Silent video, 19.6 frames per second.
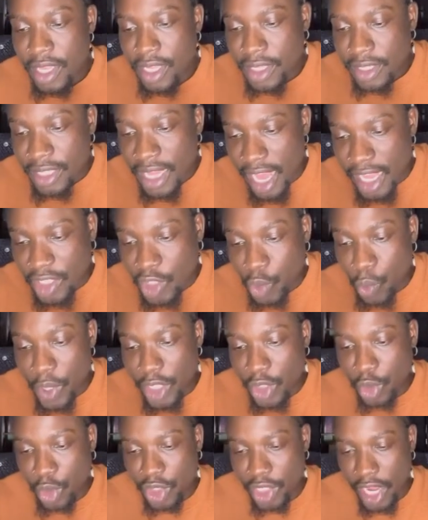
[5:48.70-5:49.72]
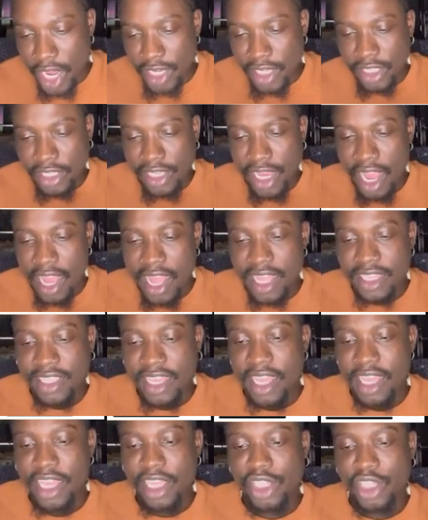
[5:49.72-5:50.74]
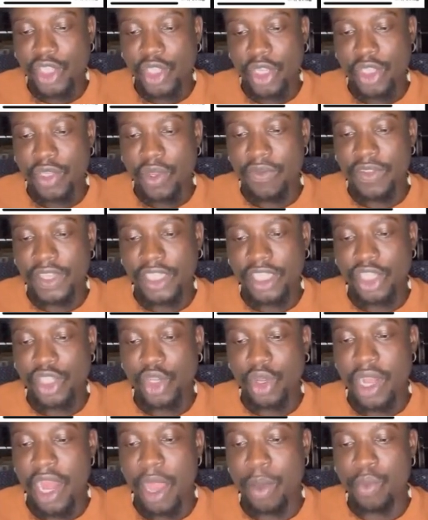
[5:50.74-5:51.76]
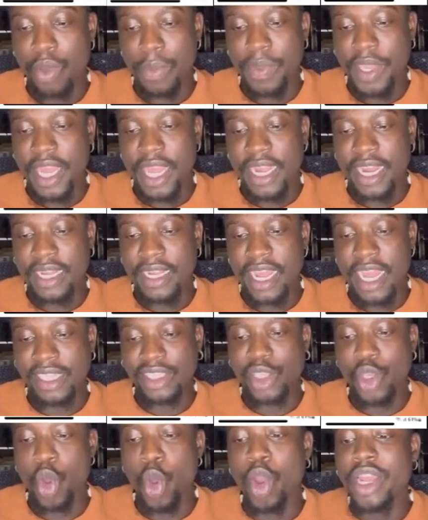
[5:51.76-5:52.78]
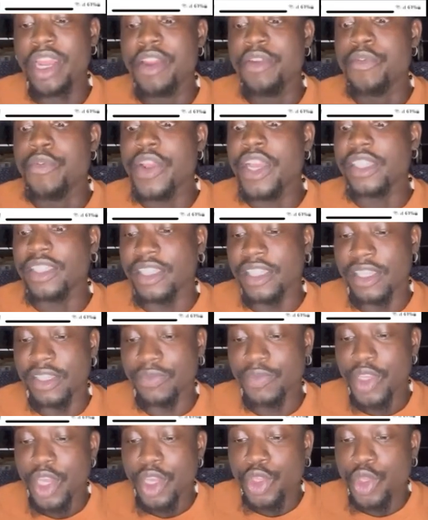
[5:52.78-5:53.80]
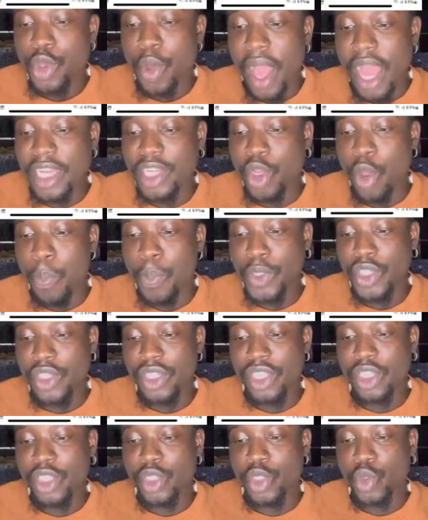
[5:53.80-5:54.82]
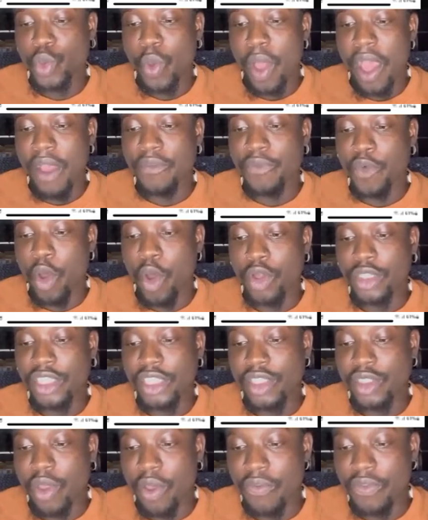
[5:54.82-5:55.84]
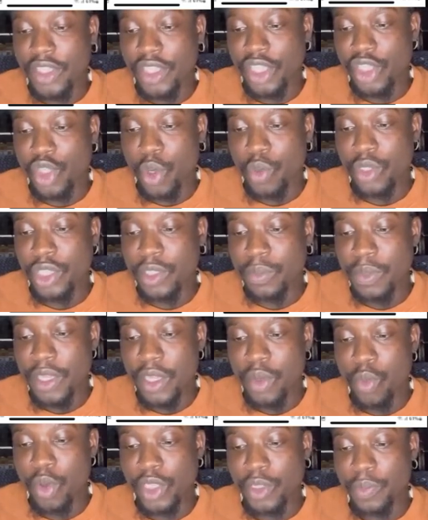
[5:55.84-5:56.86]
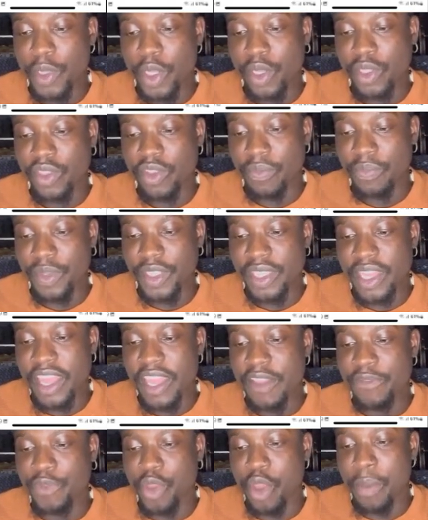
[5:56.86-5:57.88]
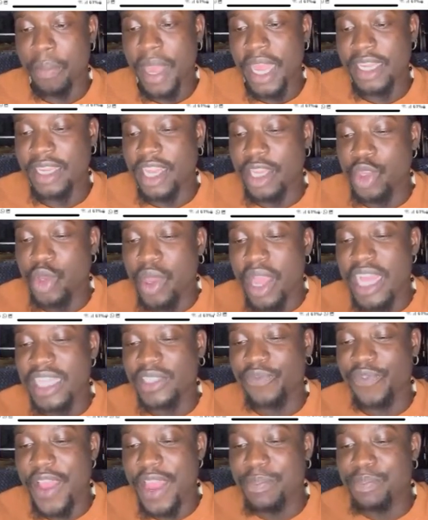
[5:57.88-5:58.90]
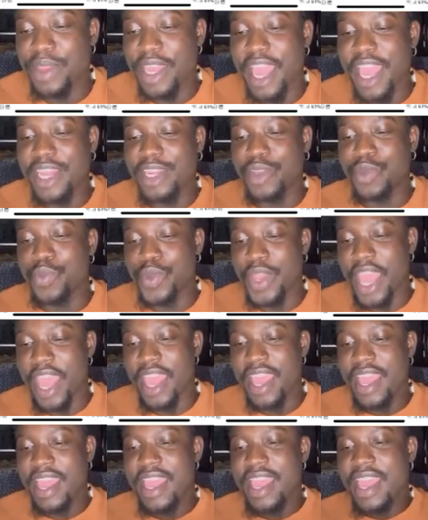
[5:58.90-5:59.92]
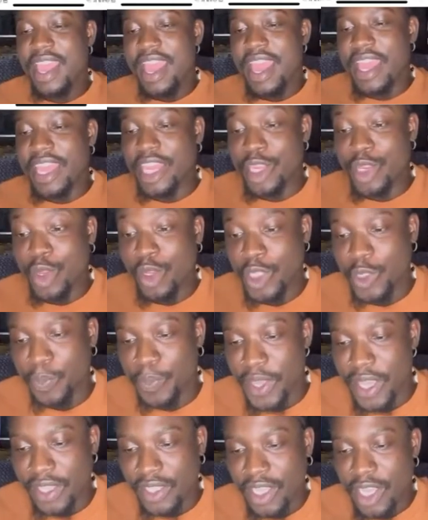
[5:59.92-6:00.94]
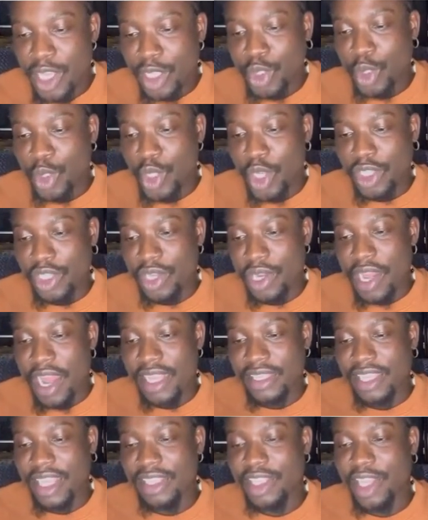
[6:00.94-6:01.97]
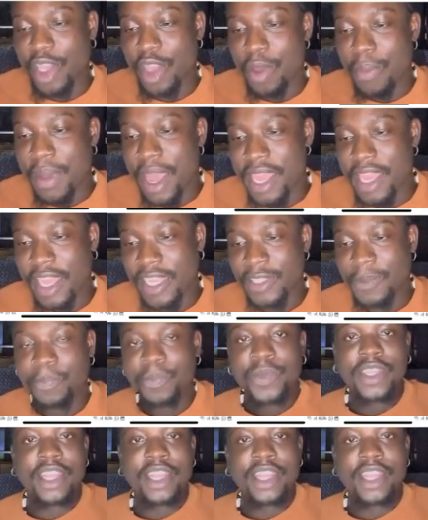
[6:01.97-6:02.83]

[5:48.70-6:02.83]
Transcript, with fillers: That's way too childish. I can't engage in such conversation. I'm way bigger than that. The only reason you had the opportunity to have all this conversation with me was because of business. If not, my dear, you can't find me anywhere in your space. So just relax and sell your market.